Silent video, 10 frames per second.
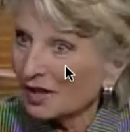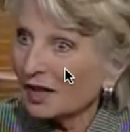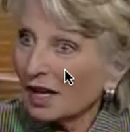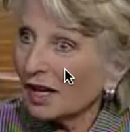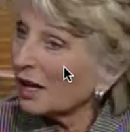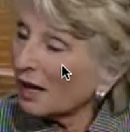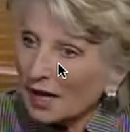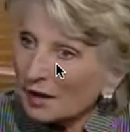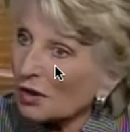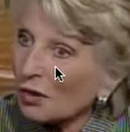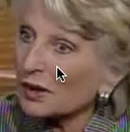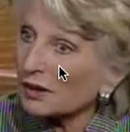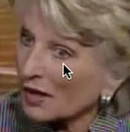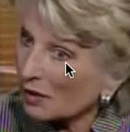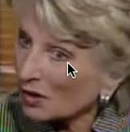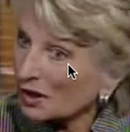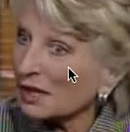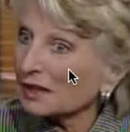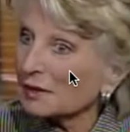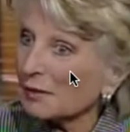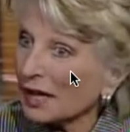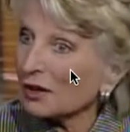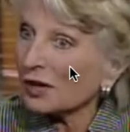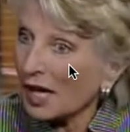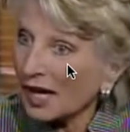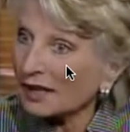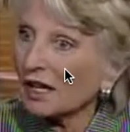I don't know whether they were legally made or not,